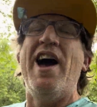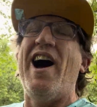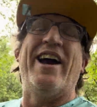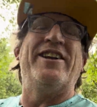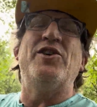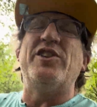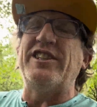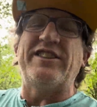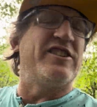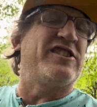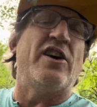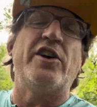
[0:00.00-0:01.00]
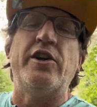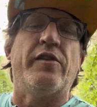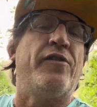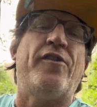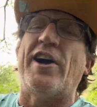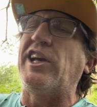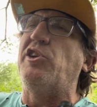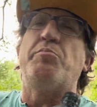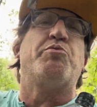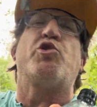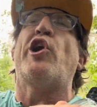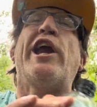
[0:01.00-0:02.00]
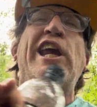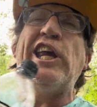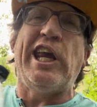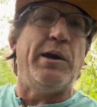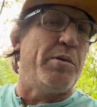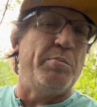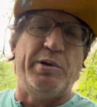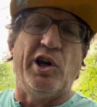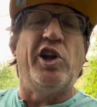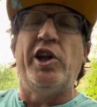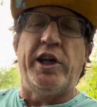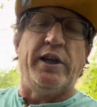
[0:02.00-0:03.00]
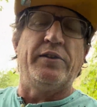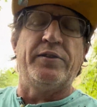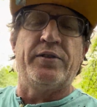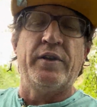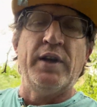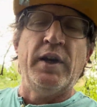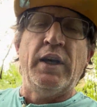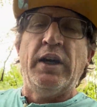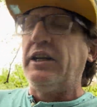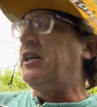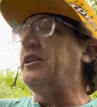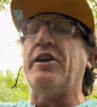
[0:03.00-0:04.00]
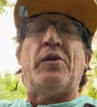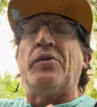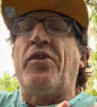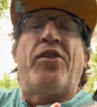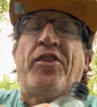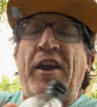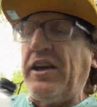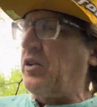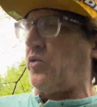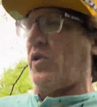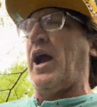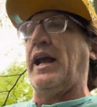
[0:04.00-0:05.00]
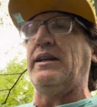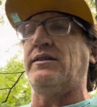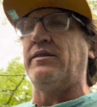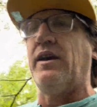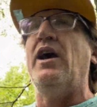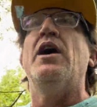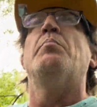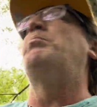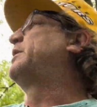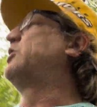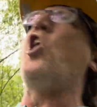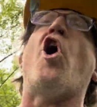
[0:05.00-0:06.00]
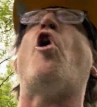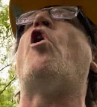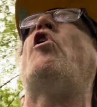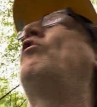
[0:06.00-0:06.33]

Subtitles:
I know this is out of your fucking brain capabilities. You don't think right, but you all